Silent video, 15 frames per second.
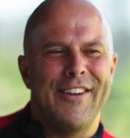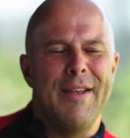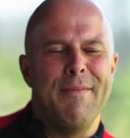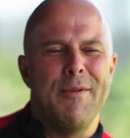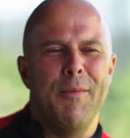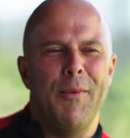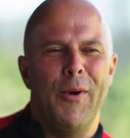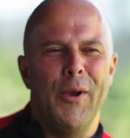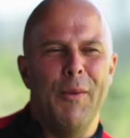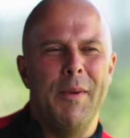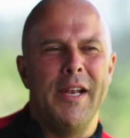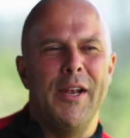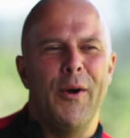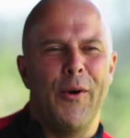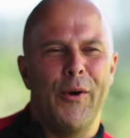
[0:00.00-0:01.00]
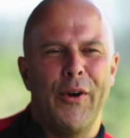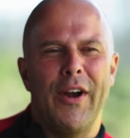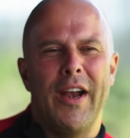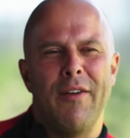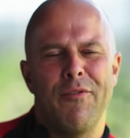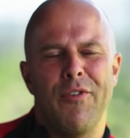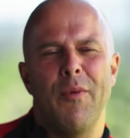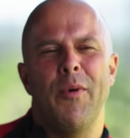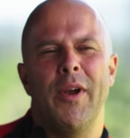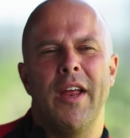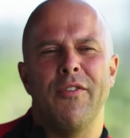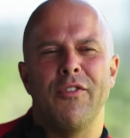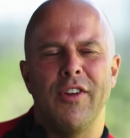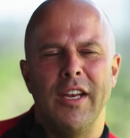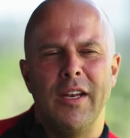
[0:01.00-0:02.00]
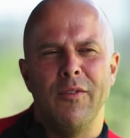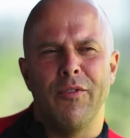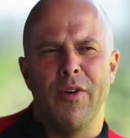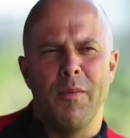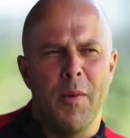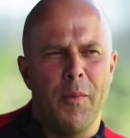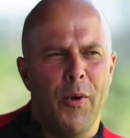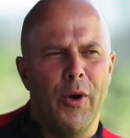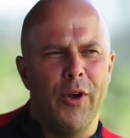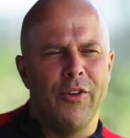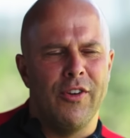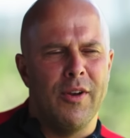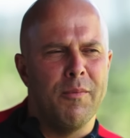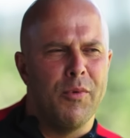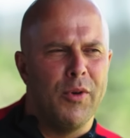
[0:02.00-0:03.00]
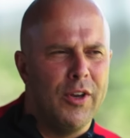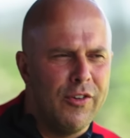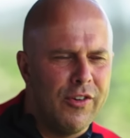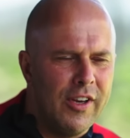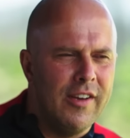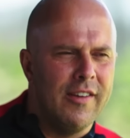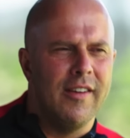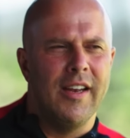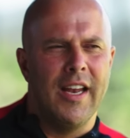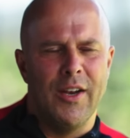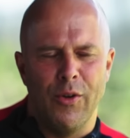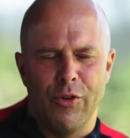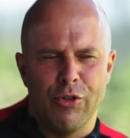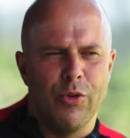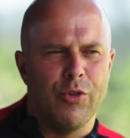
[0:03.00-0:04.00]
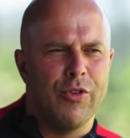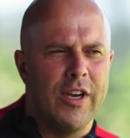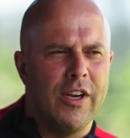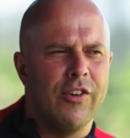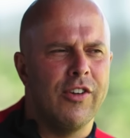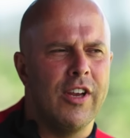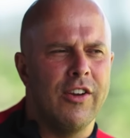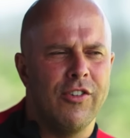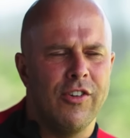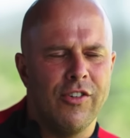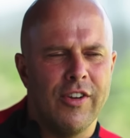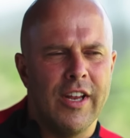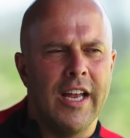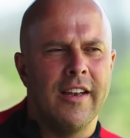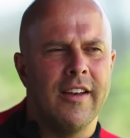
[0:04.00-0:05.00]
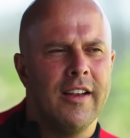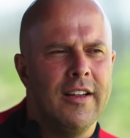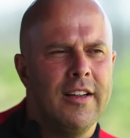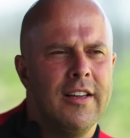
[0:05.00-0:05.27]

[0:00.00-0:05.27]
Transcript: keep the ball a bit longer. And from what I've seen from the boys in pre-season and also in training sessions, that